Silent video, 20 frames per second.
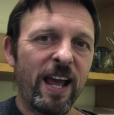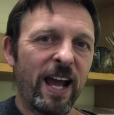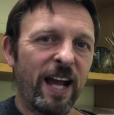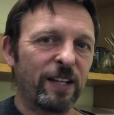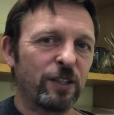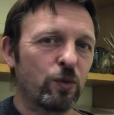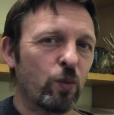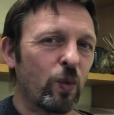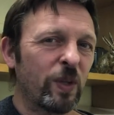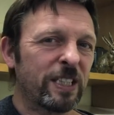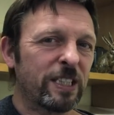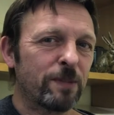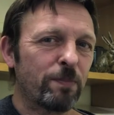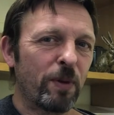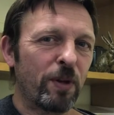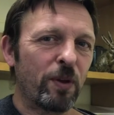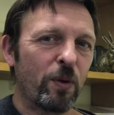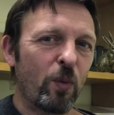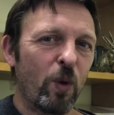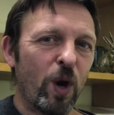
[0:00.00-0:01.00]
and
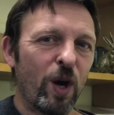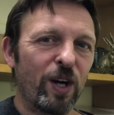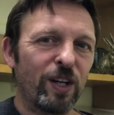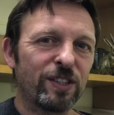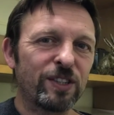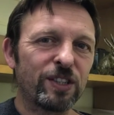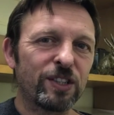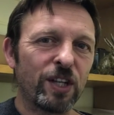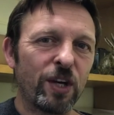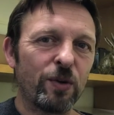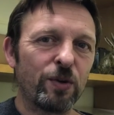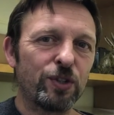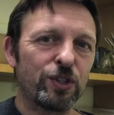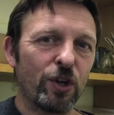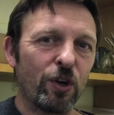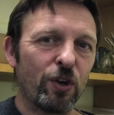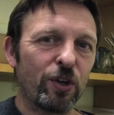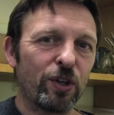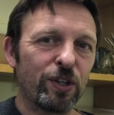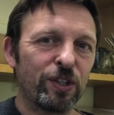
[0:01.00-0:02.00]
whisper the word so
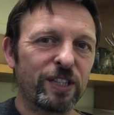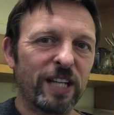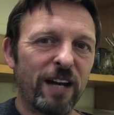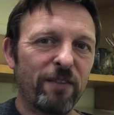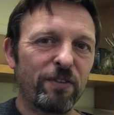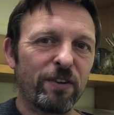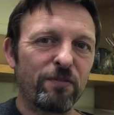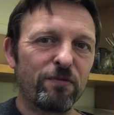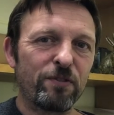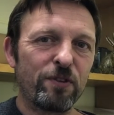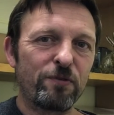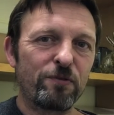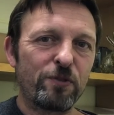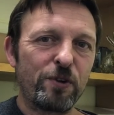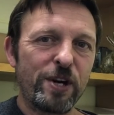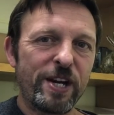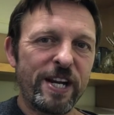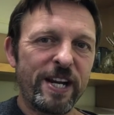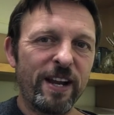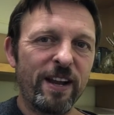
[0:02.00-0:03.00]
John could have it for
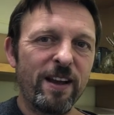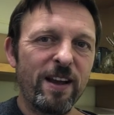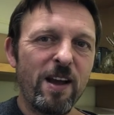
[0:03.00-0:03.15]
free.